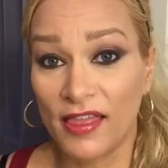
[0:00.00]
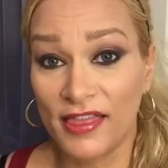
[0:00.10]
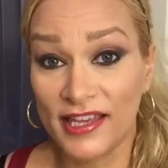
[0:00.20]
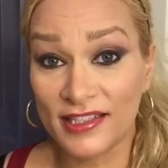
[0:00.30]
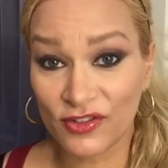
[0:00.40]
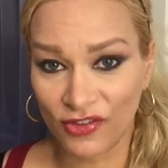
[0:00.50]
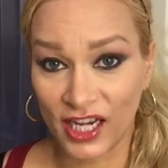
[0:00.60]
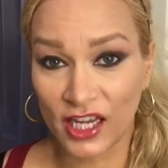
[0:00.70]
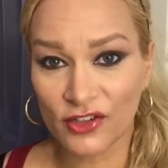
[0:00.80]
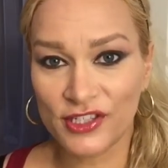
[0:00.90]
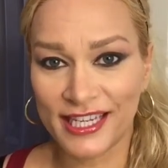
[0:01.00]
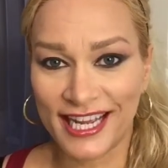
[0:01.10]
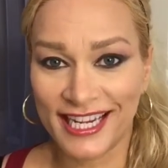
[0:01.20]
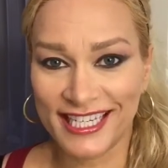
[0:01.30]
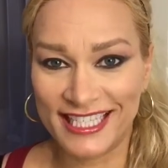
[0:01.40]
this video
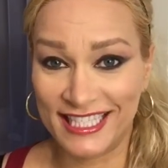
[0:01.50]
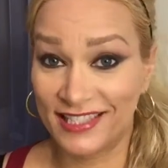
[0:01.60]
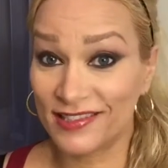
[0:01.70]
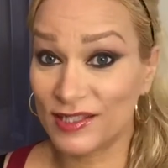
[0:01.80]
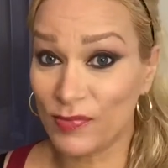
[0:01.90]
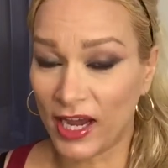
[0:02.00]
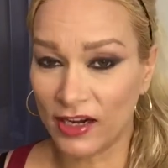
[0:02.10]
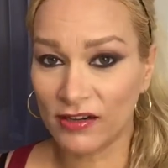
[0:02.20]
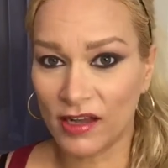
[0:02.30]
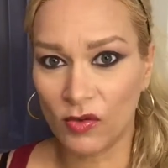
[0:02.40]
today is inspired